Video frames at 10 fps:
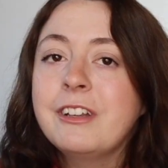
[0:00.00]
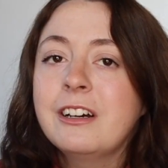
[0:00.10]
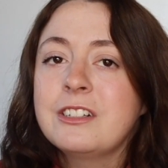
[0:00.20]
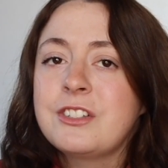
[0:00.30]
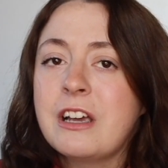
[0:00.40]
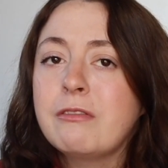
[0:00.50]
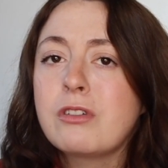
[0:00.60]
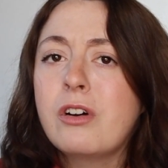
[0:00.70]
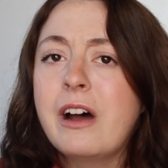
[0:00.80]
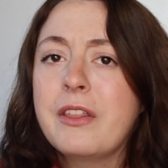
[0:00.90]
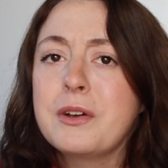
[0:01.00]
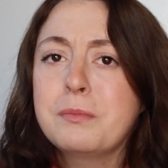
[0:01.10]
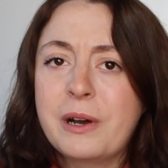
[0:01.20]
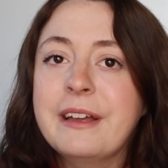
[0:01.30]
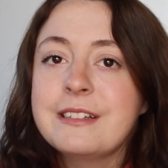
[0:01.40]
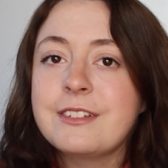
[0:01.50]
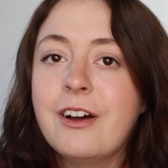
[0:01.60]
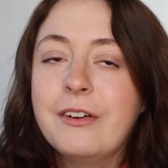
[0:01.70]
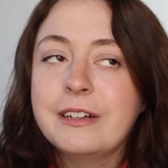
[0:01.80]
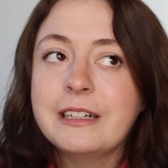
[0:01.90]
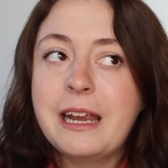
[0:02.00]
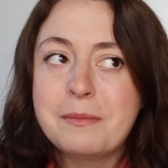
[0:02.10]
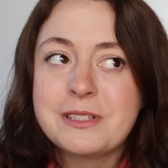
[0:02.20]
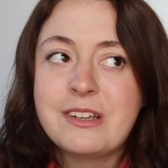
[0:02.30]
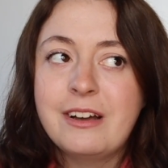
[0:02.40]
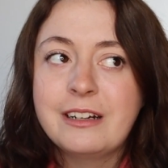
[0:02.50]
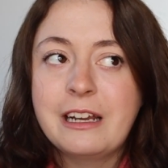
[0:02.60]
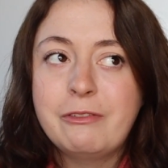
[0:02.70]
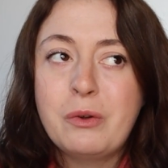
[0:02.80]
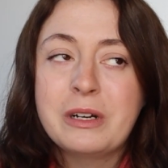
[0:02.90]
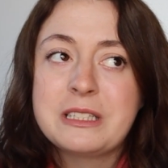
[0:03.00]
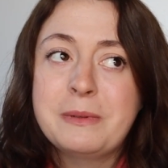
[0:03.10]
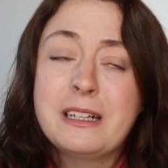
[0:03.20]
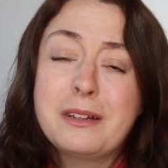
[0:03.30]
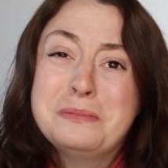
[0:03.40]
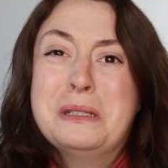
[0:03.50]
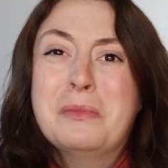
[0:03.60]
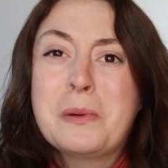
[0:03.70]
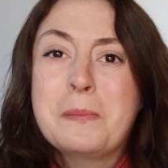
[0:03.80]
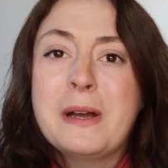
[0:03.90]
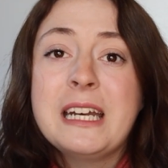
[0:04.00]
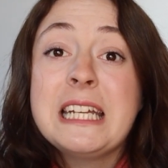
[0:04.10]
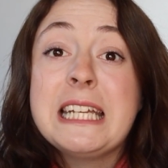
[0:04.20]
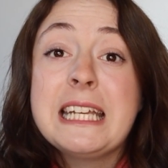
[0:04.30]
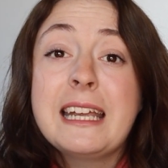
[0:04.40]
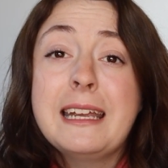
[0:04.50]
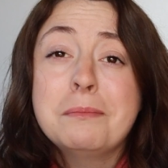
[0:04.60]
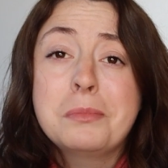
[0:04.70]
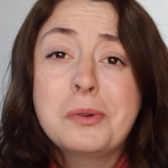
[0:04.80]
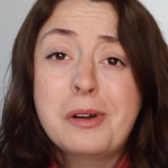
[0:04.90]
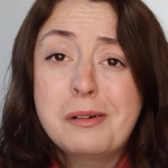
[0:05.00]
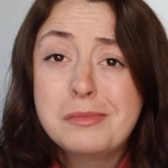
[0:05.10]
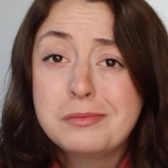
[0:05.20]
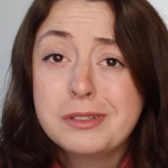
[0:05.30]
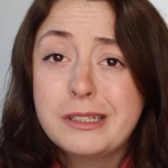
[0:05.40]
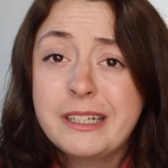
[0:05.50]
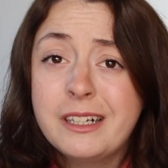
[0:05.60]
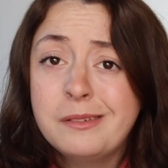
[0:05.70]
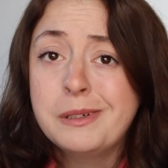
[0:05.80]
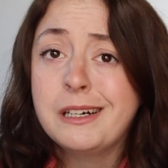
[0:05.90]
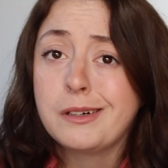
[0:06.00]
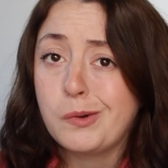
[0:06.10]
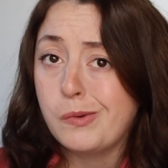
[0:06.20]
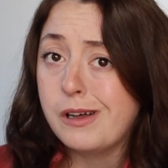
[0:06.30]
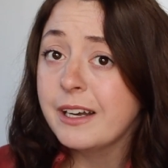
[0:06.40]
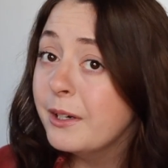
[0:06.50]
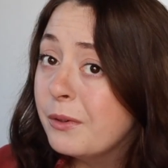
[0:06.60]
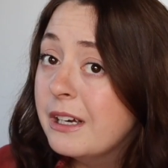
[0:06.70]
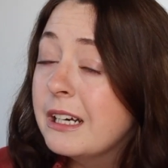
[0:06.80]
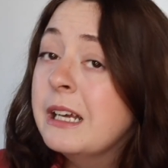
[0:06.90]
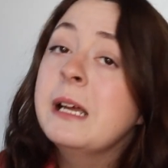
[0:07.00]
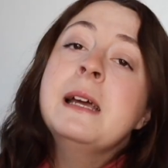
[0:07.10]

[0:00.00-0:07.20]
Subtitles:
There are several other brands on Amazon if you want to spend a little bit more money and probably get a better quality one.